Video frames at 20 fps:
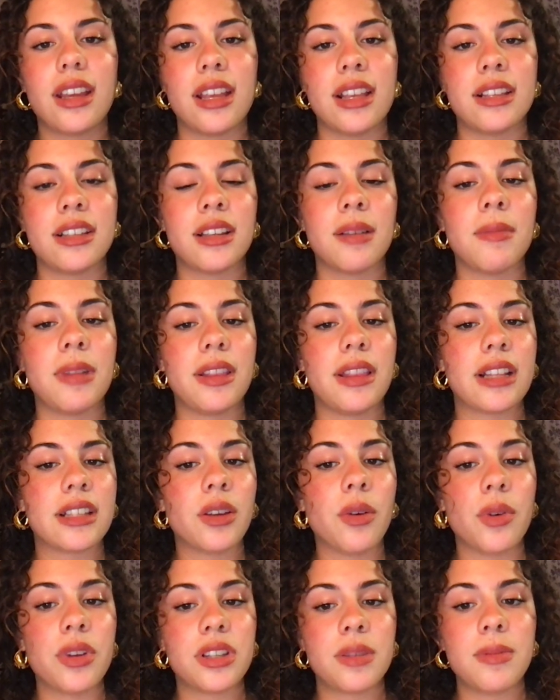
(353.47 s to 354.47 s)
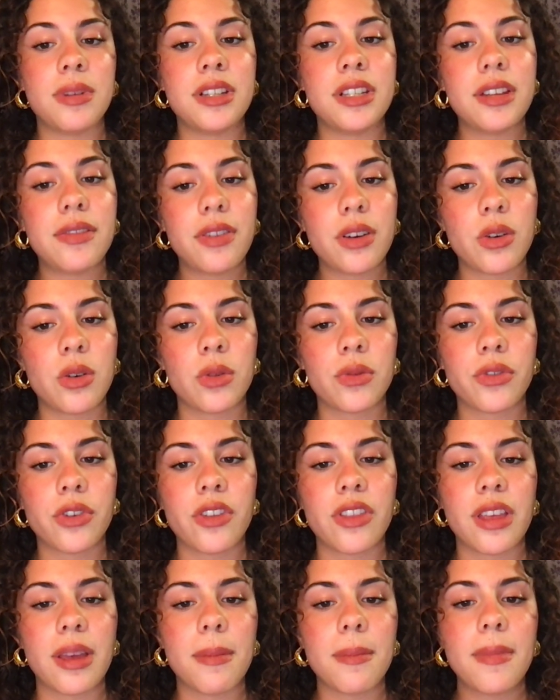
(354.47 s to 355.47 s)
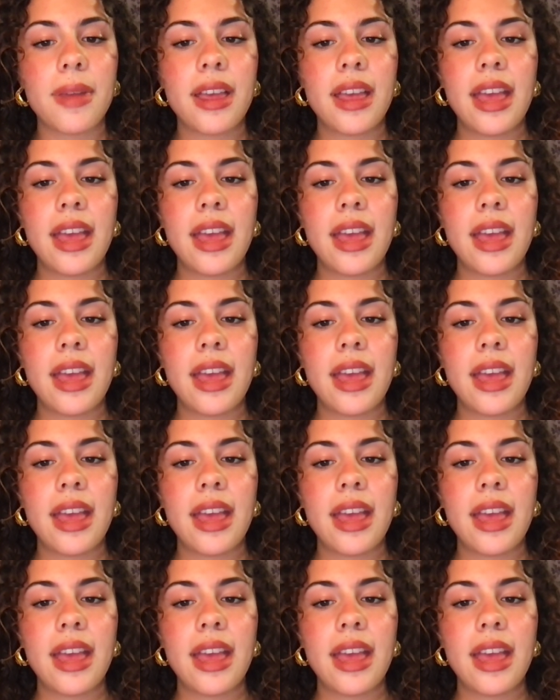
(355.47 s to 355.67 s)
is something that's going to be difficult for them,